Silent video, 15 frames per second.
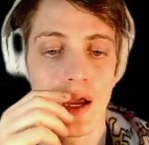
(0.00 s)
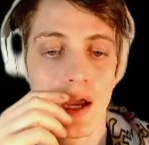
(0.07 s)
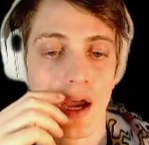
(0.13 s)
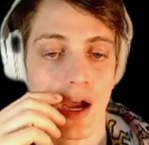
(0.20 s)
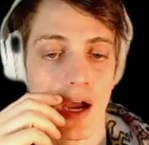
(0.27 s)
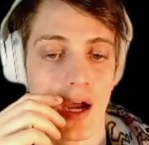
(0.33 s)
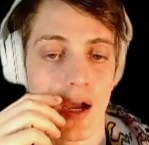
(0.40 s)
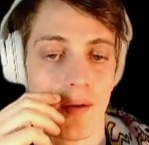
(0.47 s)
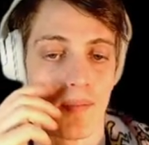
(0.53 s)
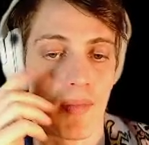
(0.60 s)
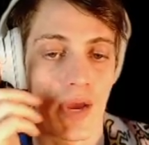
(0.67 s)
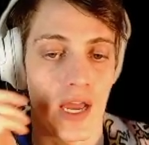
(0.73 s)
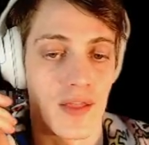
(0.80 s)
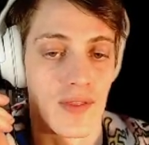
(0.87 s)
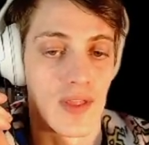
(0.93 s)

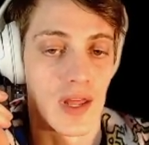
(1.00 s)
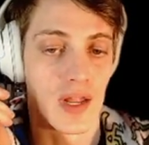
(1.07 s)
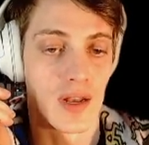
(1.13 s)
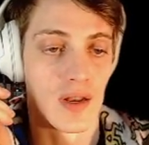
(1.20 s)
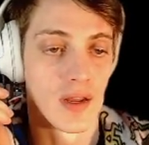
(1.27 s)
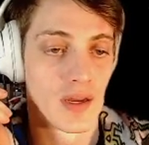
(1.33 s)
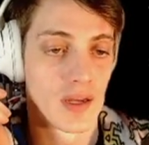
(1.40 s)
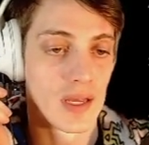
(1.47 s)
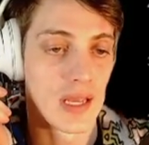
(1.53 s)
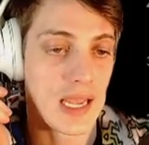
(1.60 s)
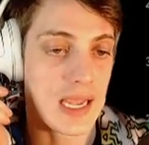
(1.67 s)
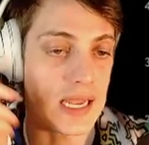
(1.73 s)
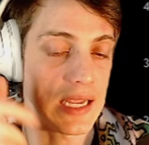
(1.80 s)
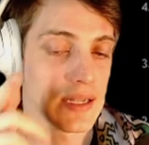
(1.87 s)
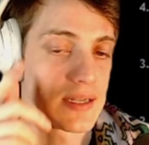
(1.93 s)
And then
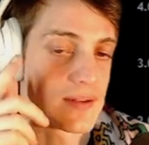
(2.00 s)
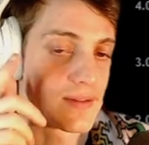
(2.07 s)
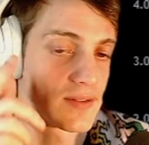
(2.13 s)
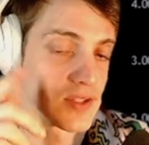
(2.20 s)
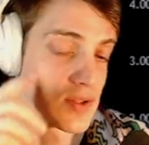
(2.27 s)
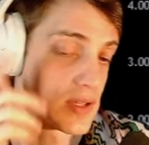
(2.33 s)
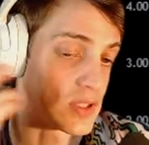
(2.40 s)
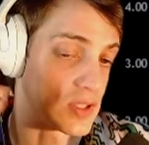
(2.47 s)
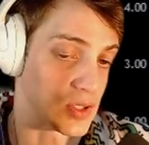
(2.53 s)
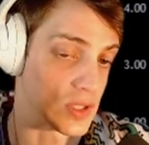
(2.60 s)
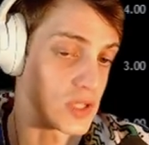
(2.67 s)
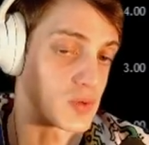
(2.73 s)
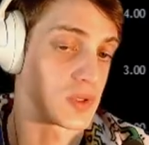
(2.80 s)
so this